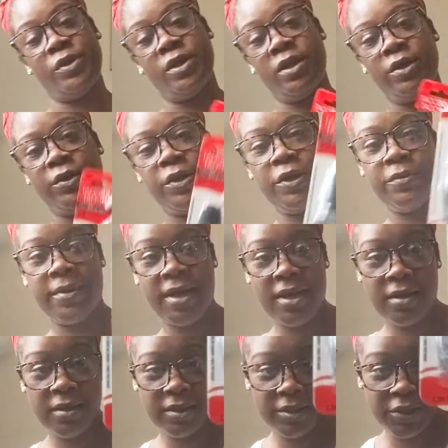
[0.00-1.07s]
nail
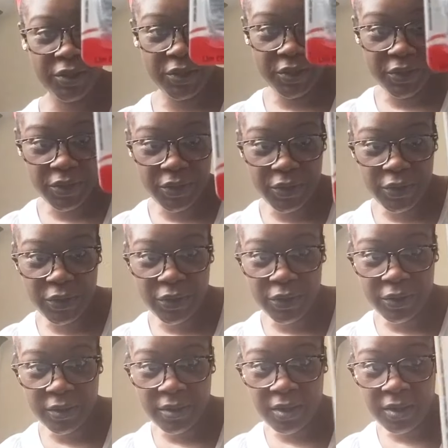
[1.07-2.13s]
polish.
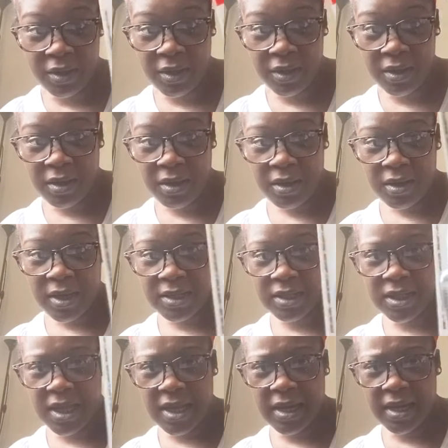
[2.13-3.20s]
It's
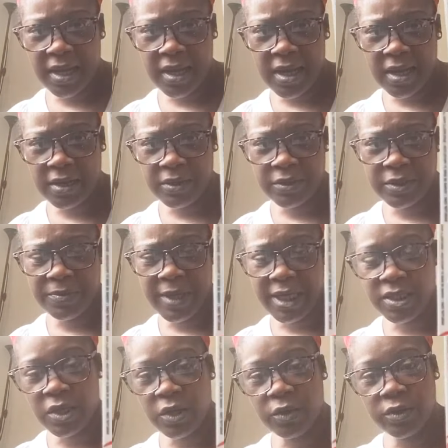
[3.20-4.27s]
the LA Colors base
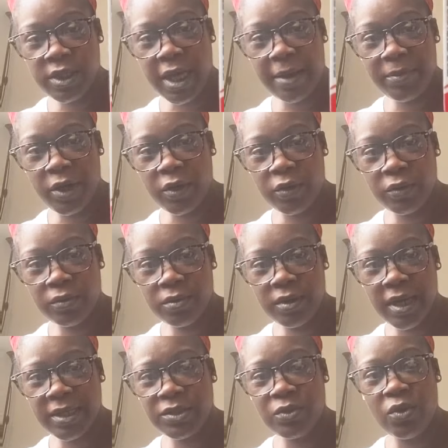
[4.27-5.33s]
coat, top coat.
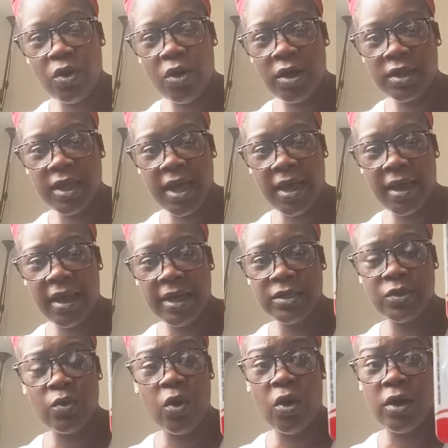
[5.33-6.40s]
I do all that. I
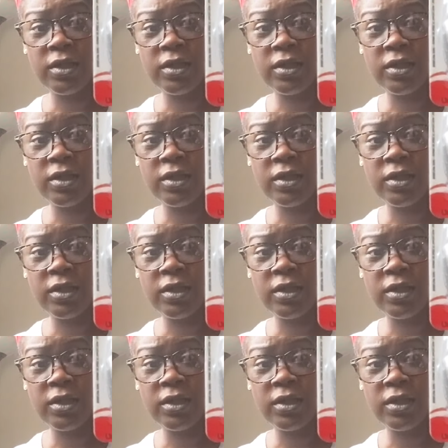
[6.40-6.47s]
do all the